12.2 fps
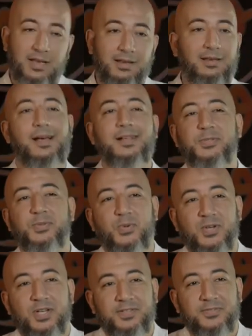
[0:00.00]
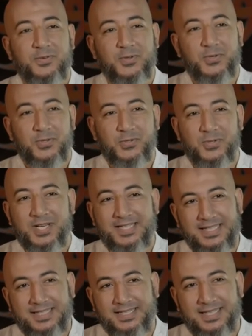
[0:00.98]
Last word for those who are
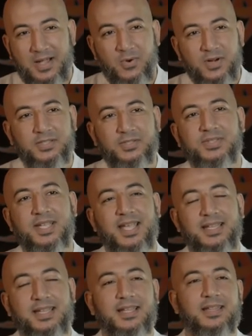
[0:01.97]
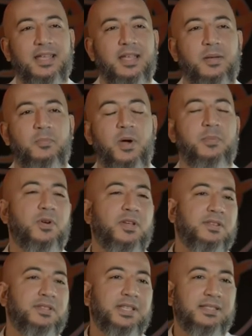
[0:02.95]
addicted, I wanted to say that, my
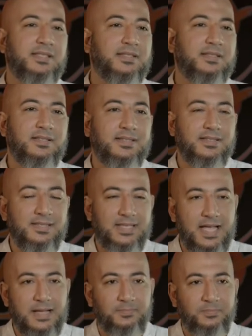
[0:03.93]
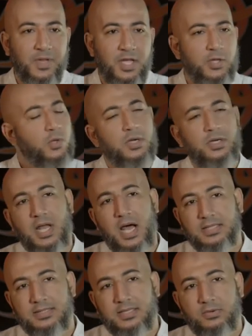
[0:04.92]
brothers and sisters in Islam, you are
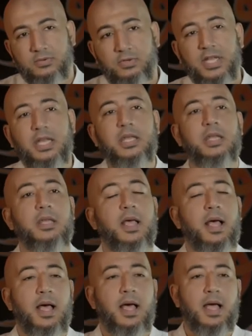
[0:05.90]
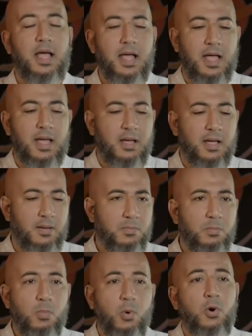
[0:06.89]
not really a
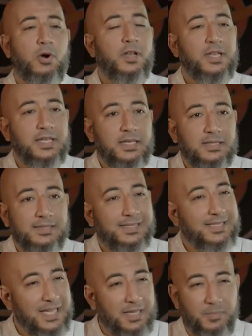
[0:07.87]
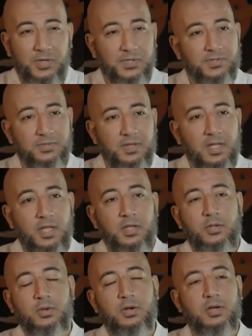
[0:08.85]
morally sick person.
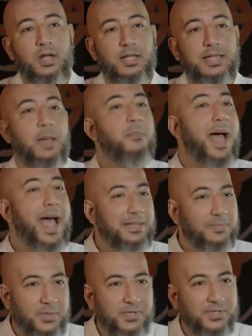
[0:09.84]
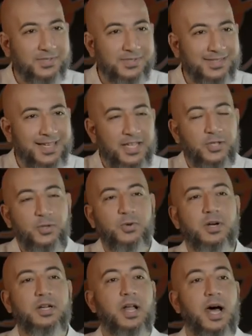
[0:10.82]
You are not a bad person. You
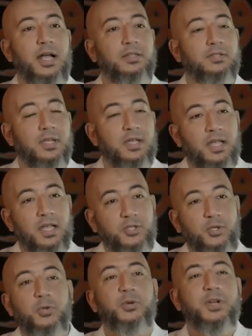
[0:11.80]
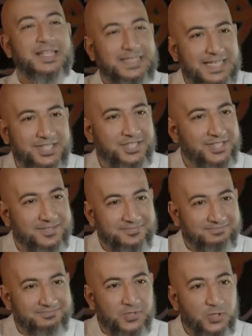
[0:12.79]
are not your addiction.
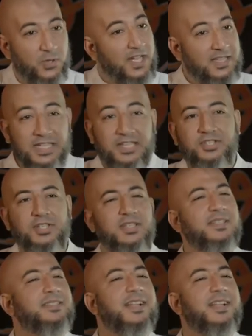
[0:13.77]
Your addiction is